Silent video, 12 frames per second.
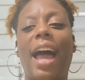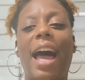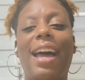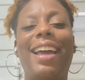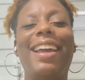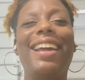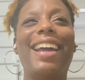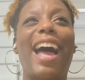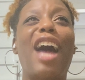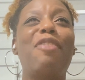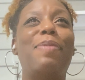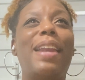
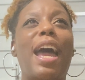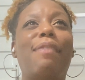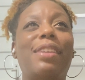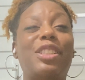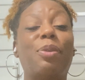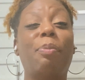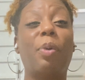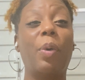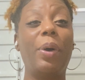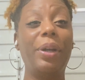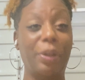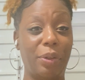I've been having to
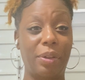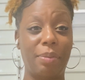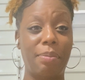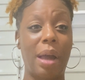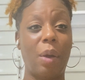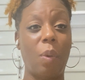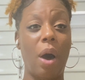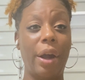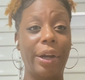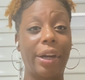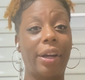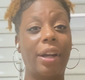boil my
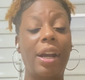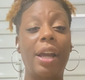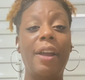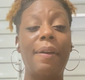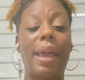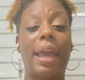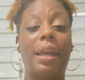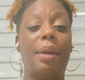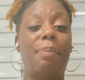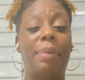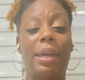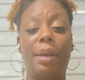water in a
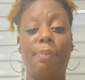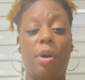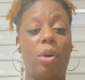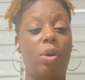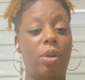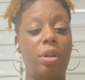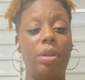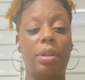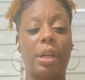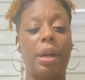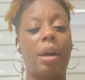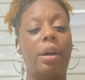big bowl,
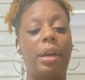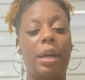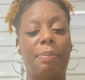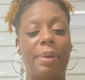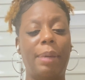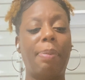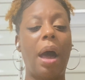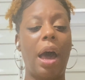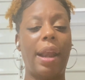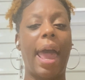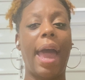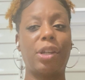and a big
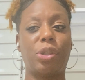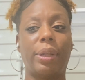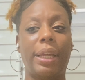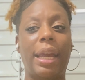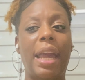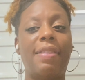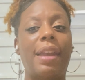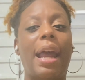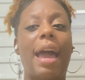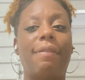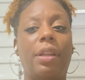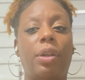pot actually, and then I
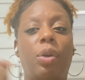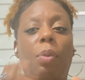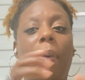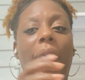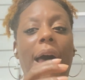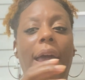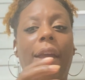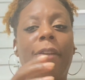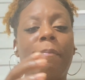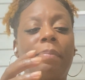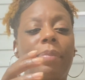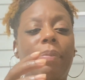have a little pot.
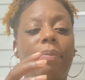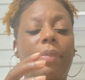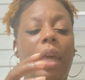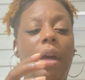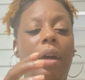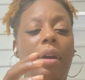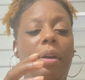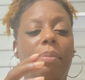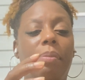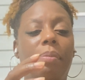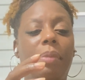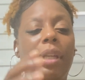
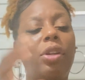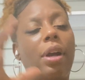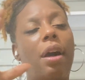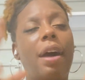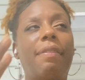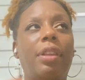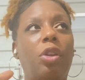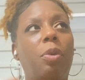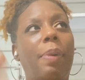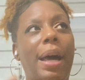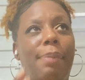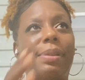Either I'll have a little
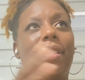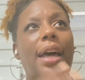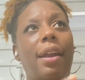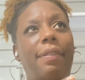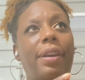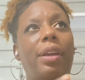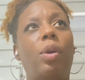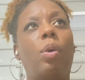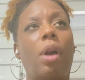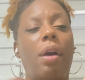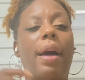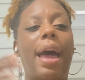pot beside of it,
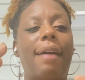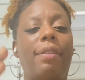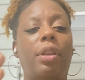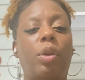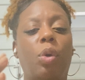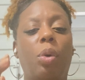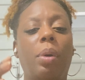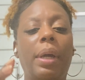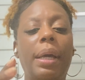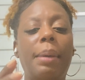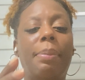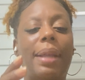or I'll have a little
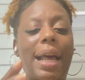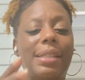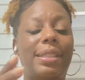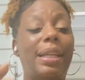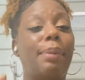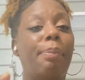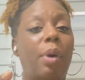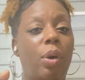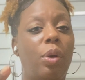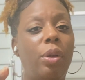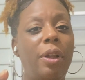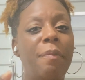plastic
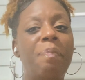bowl